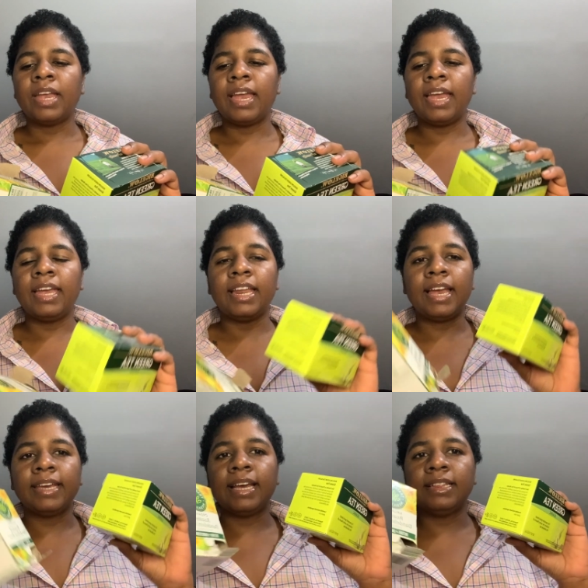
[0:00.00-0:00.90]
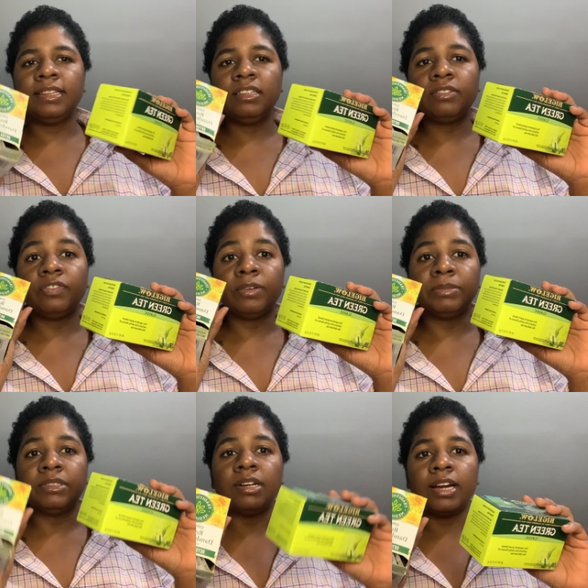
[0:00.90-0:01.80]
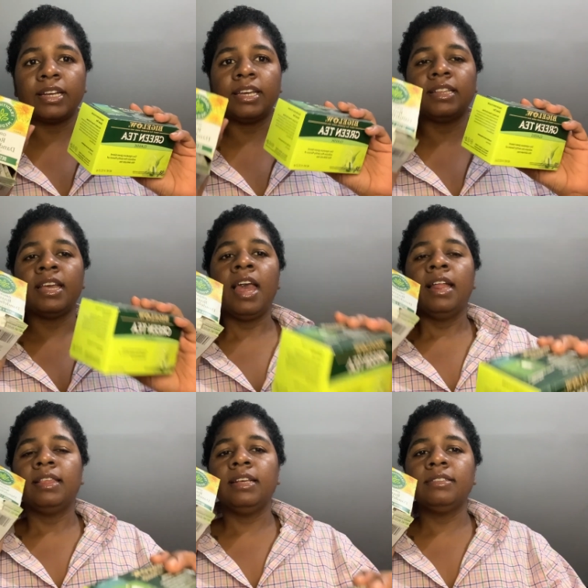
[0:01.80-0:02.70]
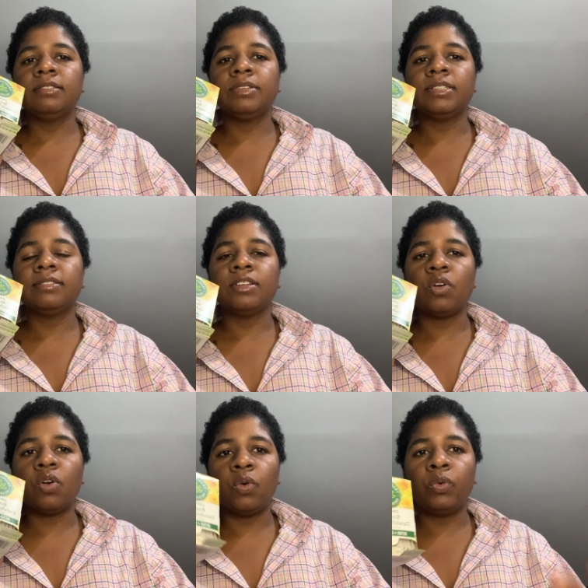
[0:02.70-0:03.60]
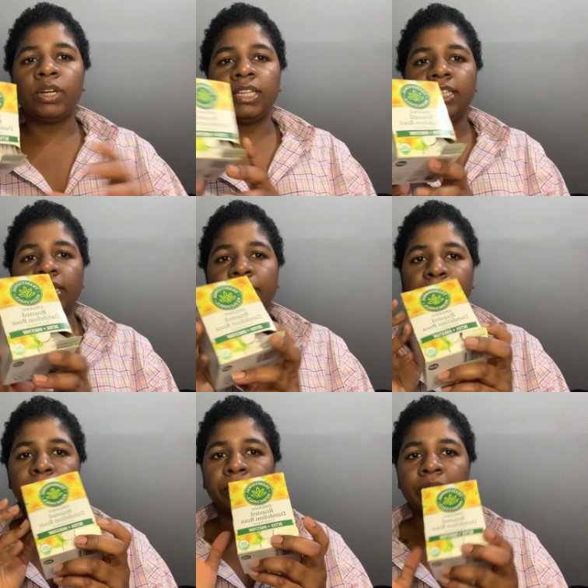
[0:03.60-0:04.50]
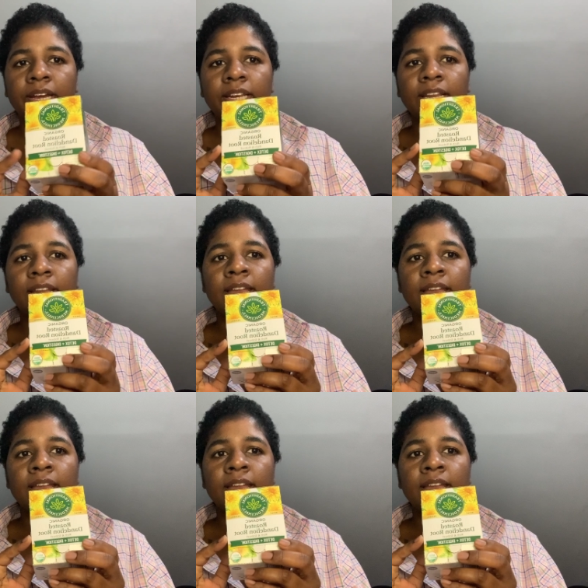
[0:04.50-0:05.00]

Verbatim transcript: and i got these from target this was the only brand